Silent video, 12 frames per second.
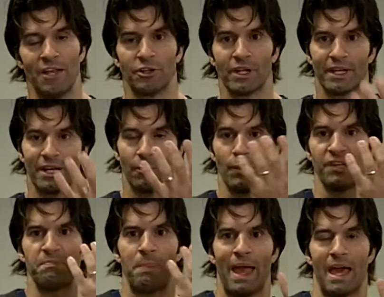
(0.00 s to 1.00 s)
and you're going to get a
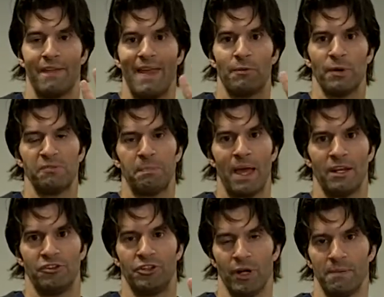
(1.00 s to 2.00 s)
wristband. And that wristband
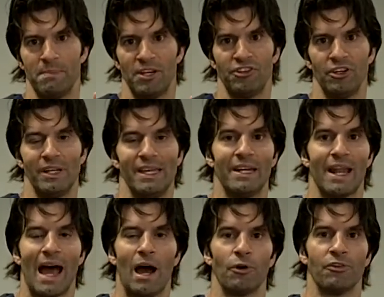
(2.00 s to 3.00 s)
is your admission in
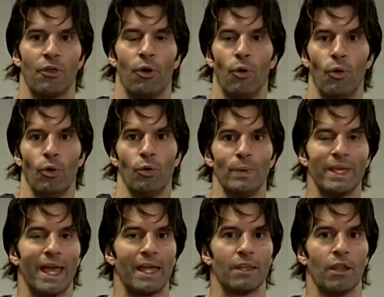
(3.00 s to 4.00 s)
and out the whole
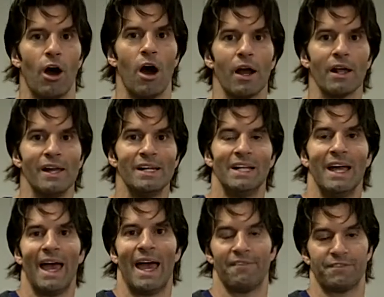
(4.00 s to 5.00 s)
weekend long.
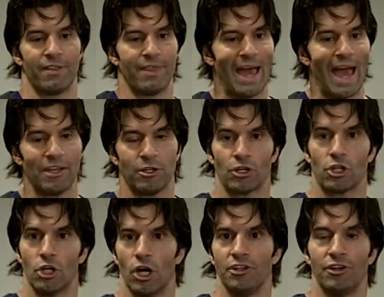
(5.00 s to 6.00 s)
After that, you're
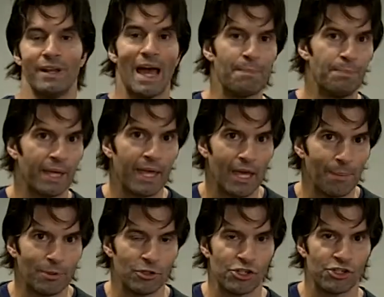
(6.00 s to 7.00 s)
good. You're not picking
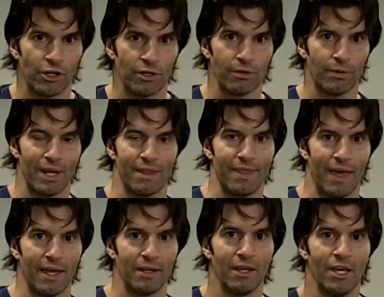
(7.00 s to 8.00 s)
up your shirt right
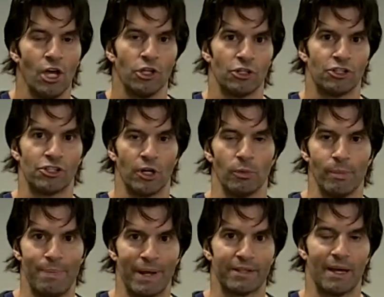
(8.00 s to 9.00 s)
then. Your shirt will
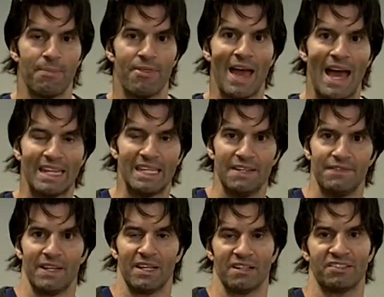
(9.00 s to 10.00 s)
be picked up that
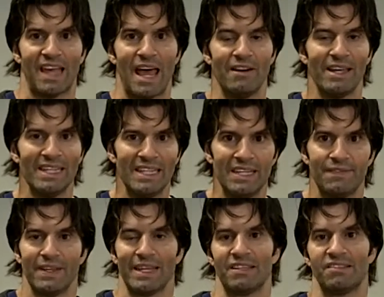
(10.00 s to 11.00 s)
evening. Saturday
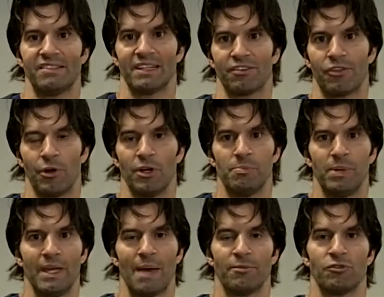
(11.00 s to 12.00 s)
evening at 6:30
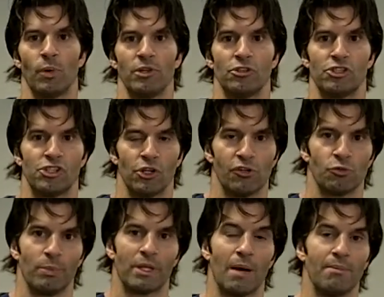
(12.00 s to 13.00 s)
p.m. is when your shirts
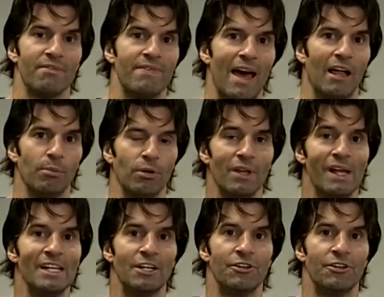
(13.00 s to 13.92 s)
will become available